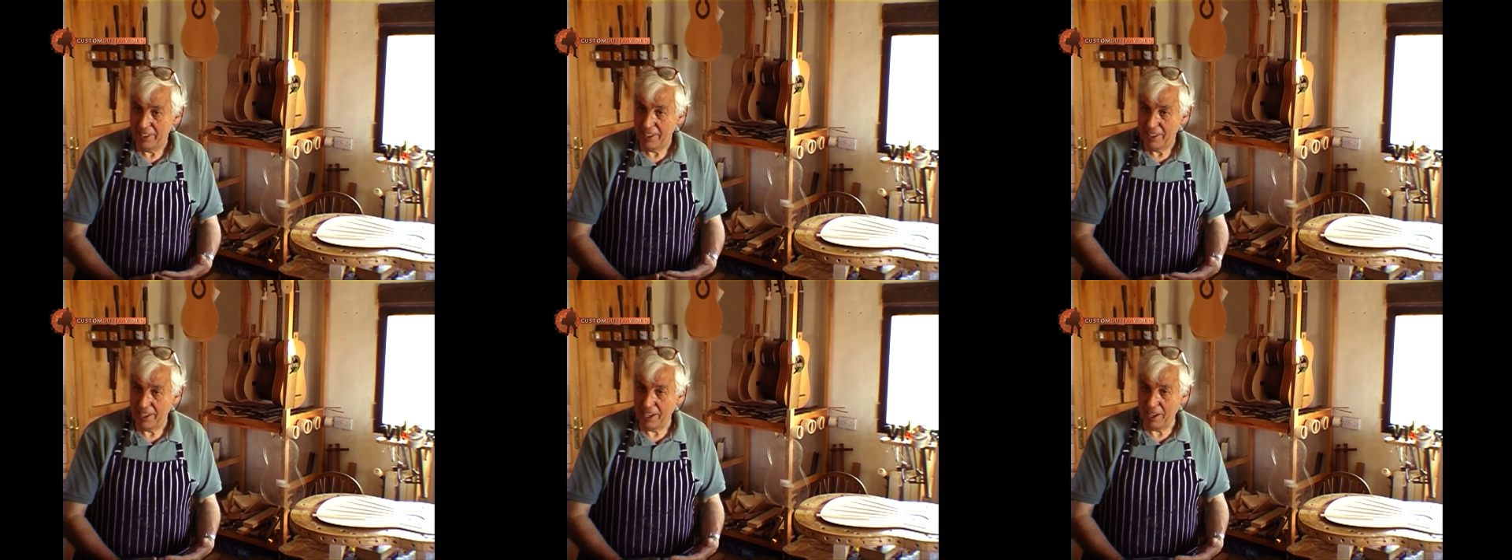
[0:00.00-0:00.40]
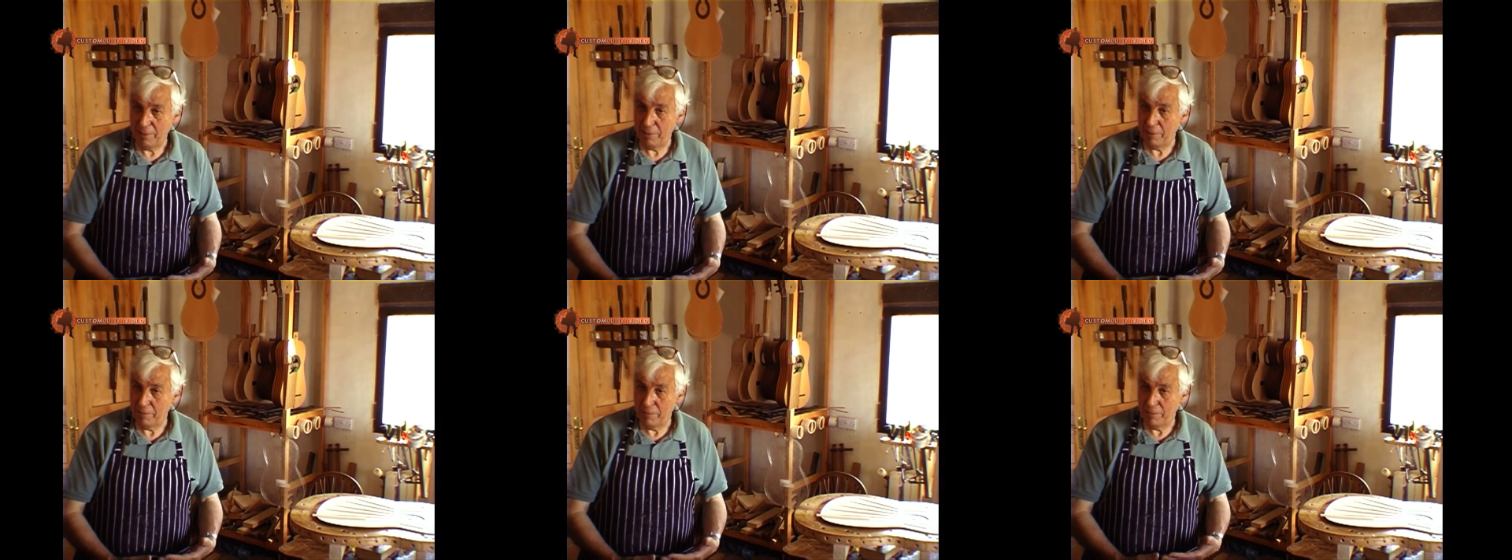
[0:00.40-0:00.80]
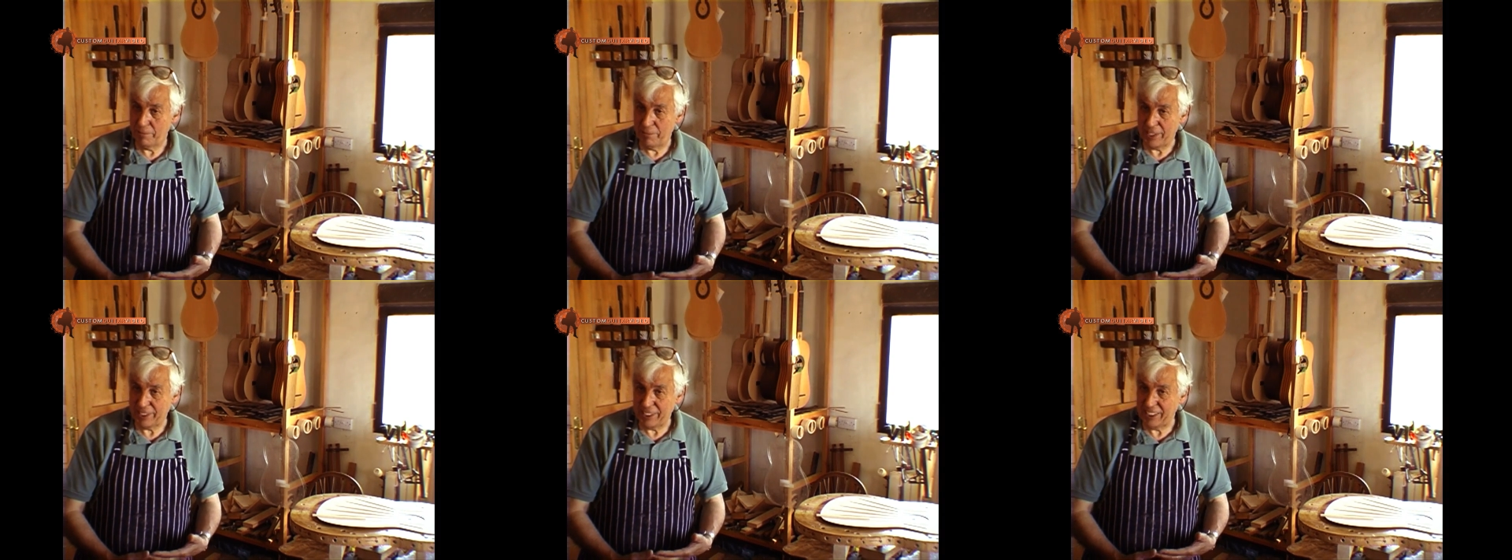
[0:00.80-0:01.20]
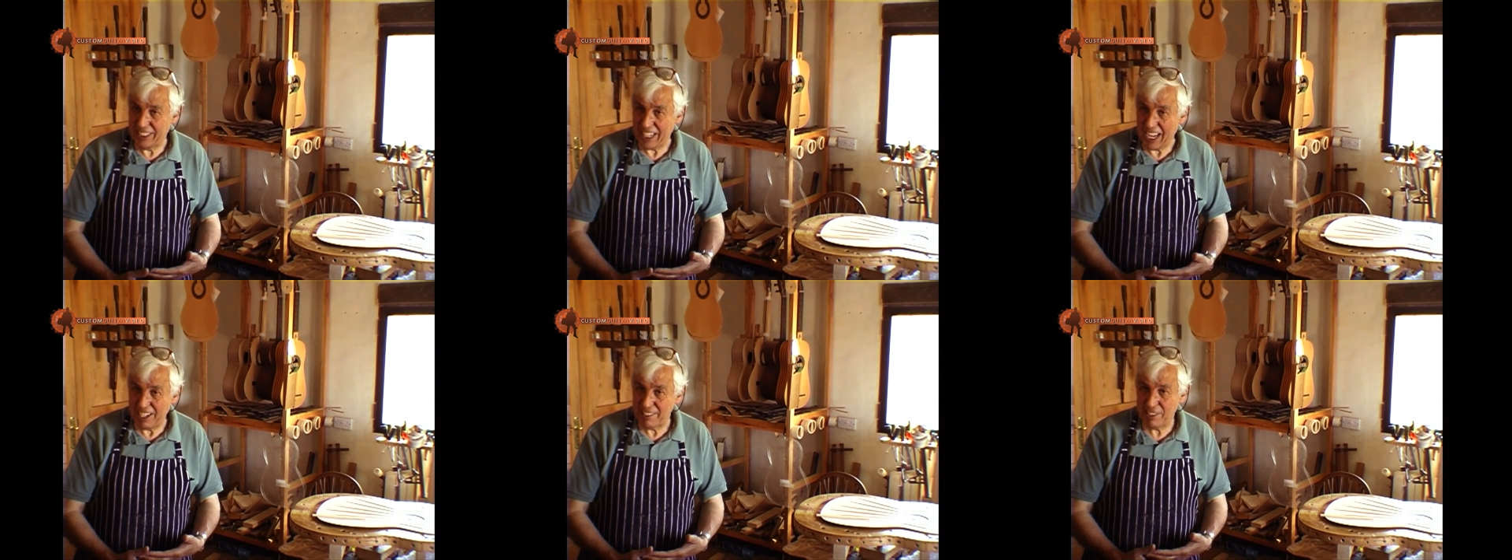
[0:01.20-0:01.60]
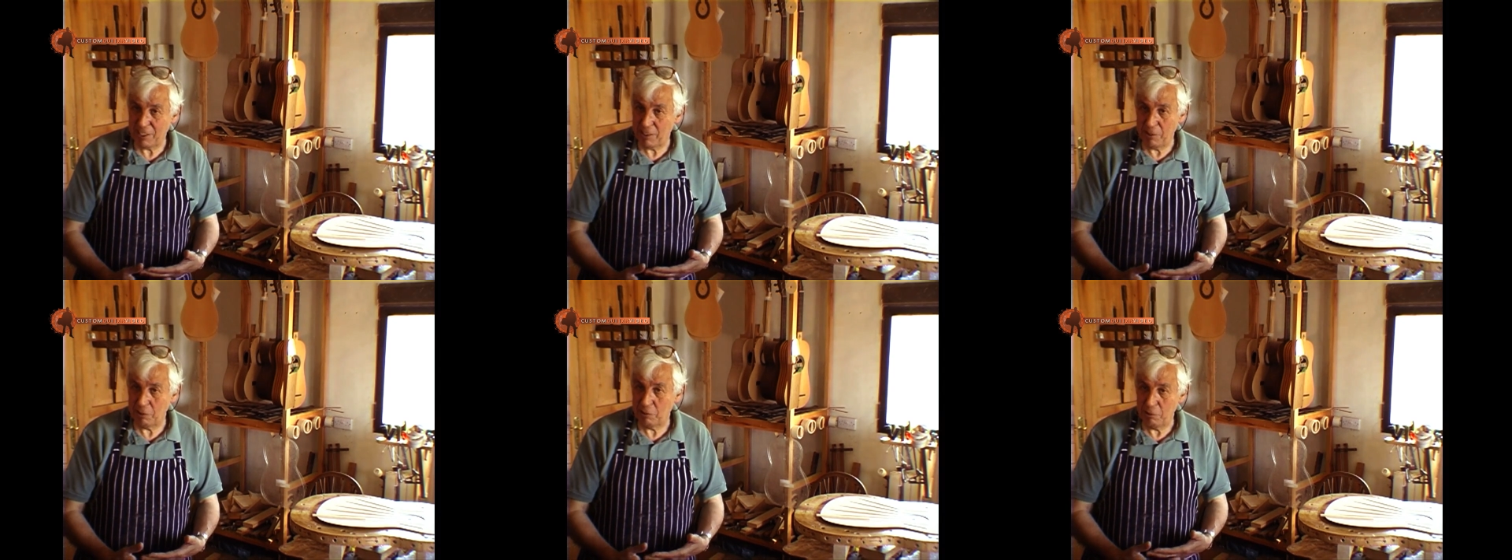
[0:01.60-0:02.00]
Now, but it
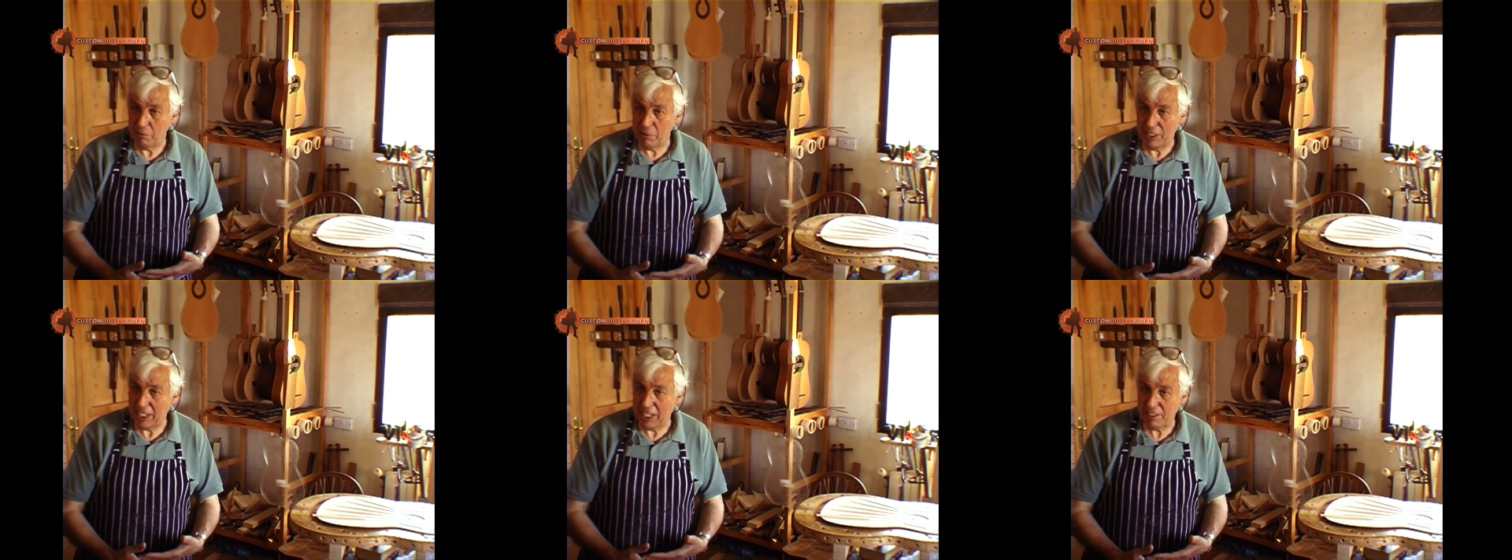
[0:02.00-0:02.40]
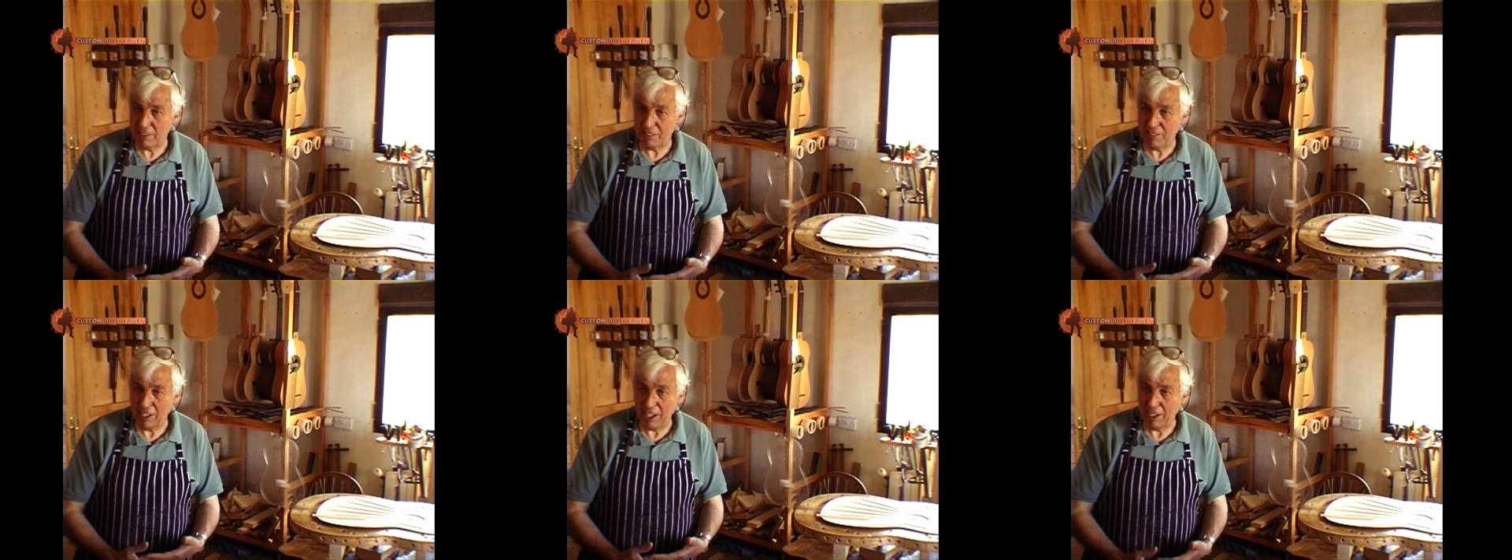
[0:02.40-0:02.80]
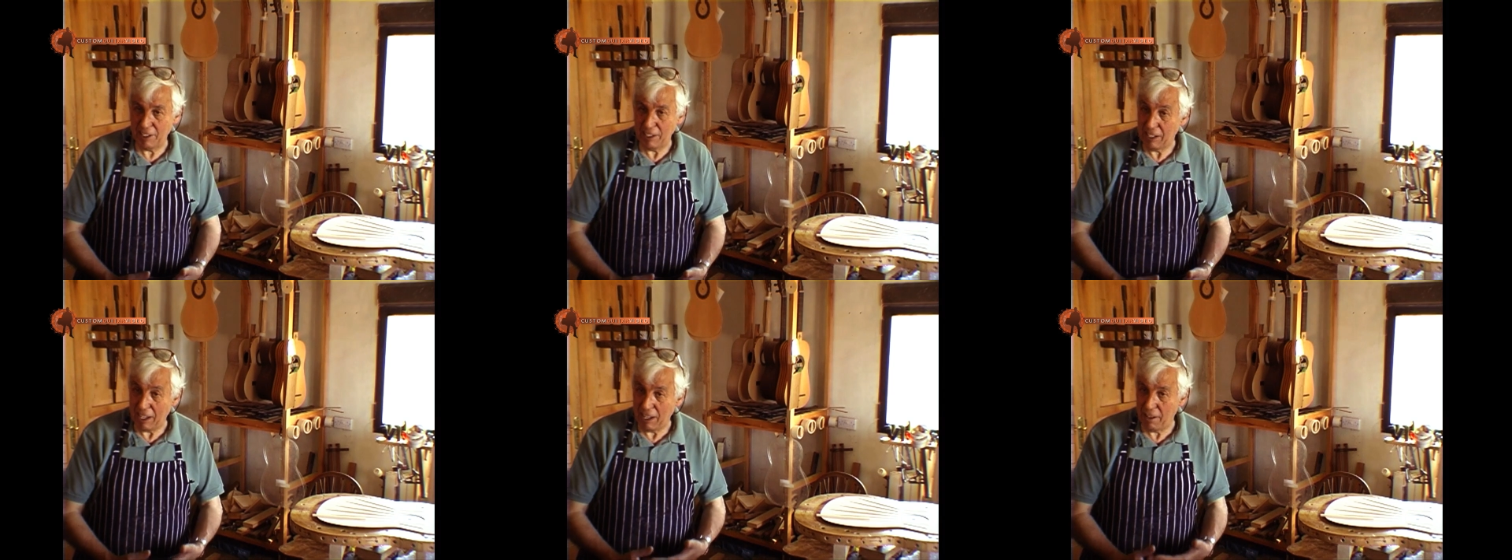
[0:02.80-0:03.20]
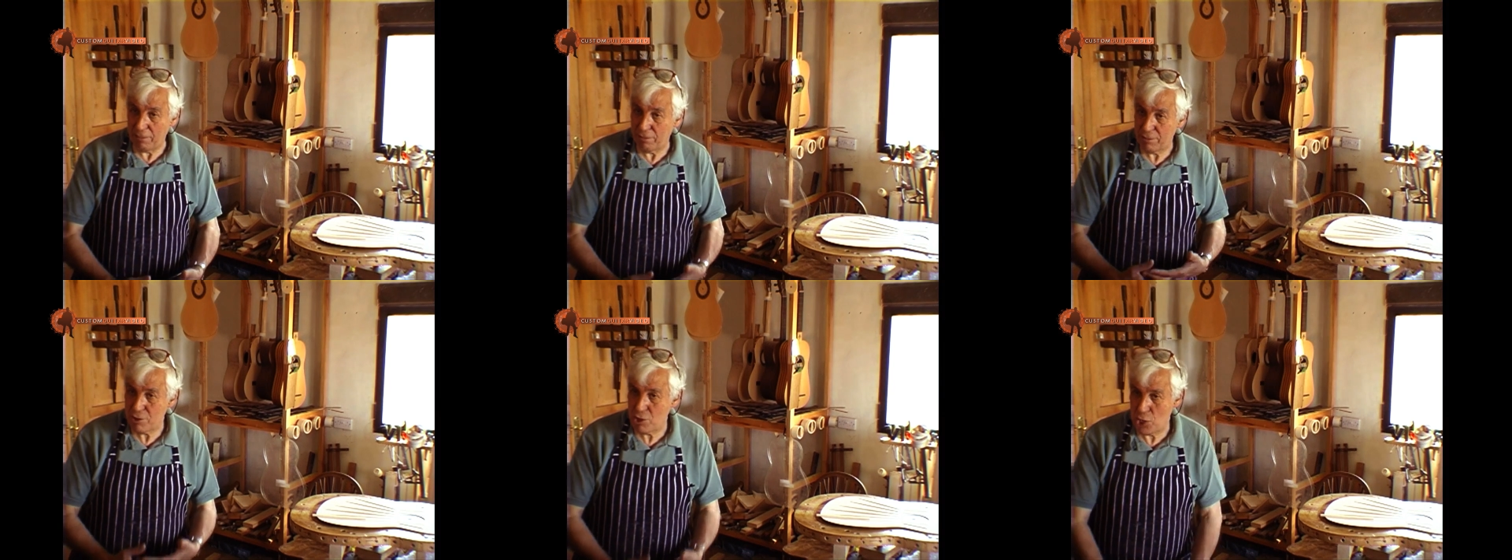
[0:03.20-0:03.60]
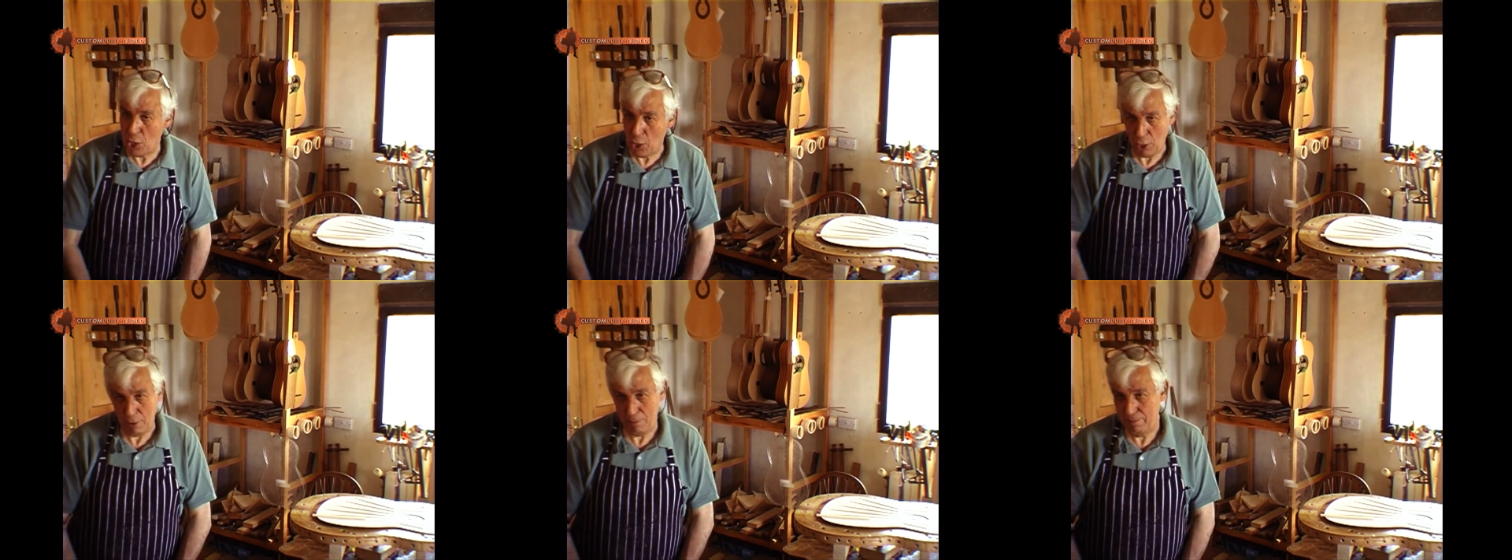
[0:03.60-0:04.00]
hasn't got to be necessarily F
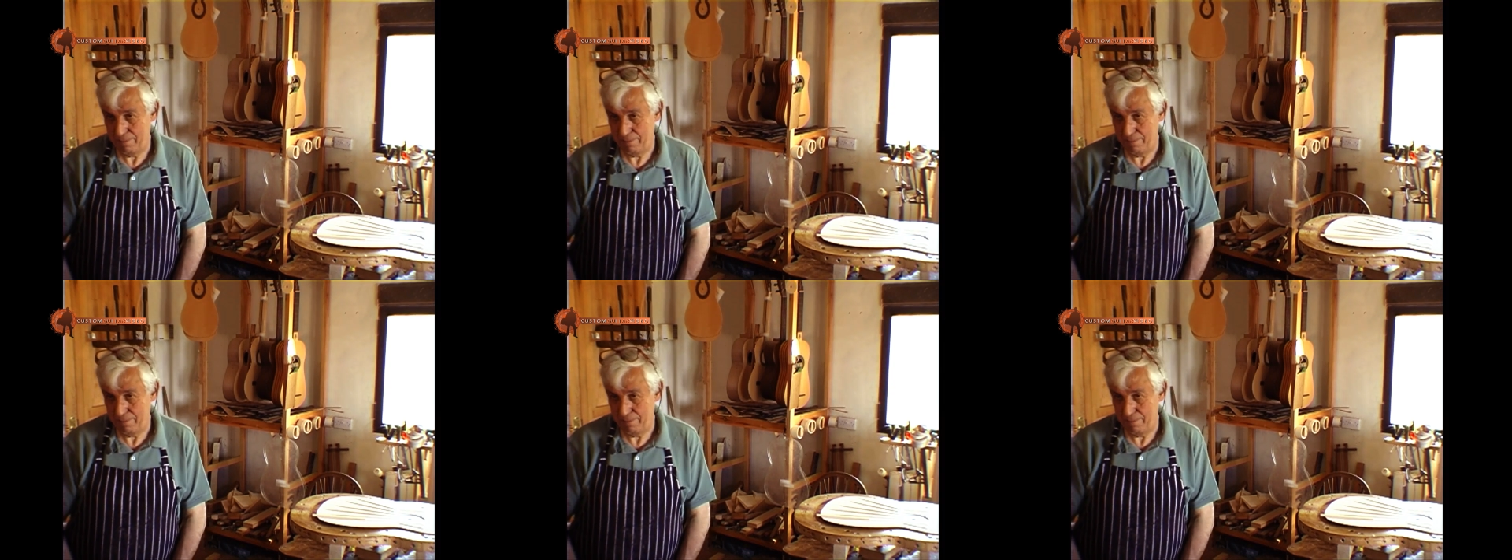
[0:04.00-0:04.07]
sharp.